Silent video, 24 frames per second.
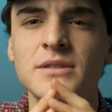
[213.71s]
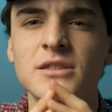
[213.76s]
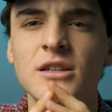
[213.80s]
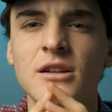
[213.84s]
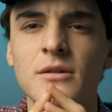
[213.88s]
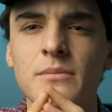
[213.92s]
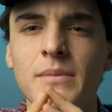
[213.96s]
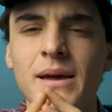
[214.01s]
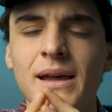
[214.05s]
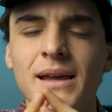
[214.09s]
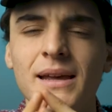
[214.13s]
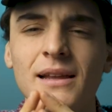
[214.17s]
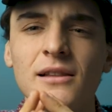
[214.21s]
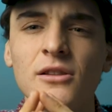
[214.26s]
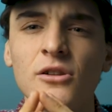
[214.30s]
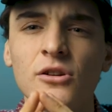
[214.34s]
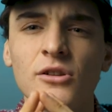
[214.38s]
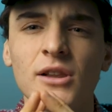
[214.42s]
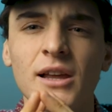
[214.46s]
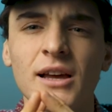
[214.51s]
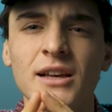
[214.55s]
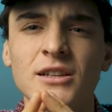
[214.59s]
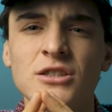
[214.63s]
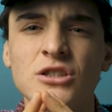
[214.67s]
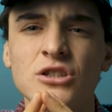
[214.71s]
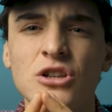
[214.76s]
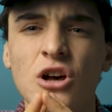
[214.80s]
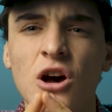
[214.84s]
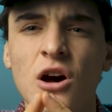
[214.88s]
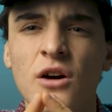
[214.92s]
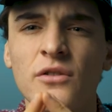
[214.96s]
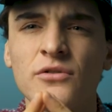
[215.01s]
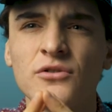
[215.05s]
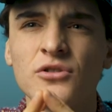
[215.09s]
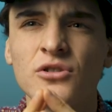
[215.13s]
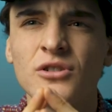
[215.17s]
It's gonna make it look like a
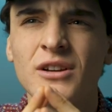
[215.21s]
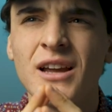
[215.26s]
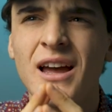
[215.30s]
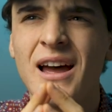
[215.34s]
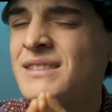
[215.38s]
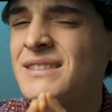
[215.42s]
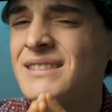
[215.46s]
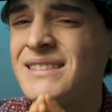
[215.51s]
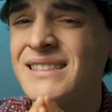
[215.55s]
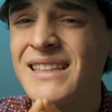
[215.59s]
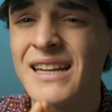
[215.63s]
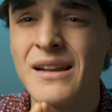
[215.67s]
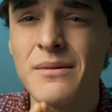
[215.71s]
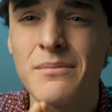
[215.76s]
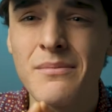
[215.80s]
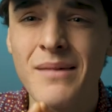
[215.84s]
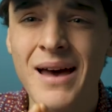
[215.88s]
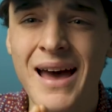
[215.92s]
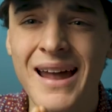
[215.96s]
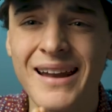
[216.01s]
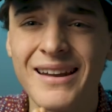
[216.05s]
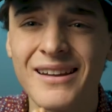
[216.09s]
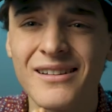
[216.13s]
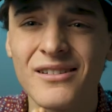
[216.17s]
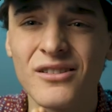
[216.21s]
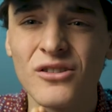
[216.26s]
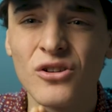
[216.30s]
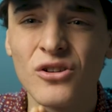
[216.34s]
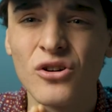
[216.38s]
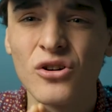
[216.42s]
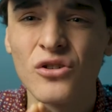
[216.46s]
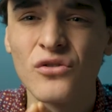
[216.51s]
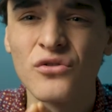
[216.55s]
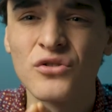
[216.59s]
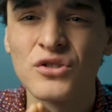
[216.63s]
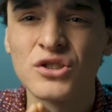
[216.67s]
softer cinematic
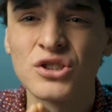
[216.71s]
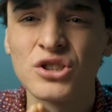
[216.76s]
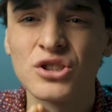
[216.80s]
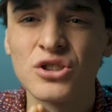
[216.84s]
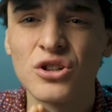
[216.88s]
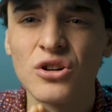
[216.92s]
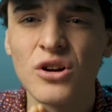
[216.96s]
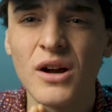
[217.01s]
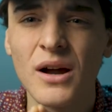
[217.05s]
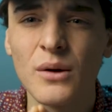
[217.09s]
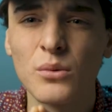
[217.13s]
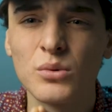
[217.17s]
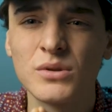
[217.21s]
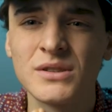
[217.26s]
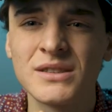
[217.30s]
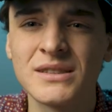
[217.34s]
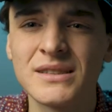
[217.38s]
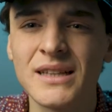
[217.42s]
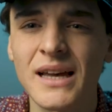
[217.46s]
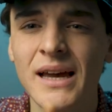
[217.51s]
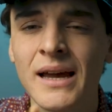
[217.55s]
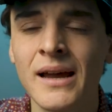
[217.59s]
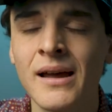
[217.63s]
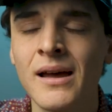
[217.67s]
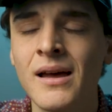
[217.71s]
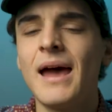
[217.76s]
look for sure, I would say.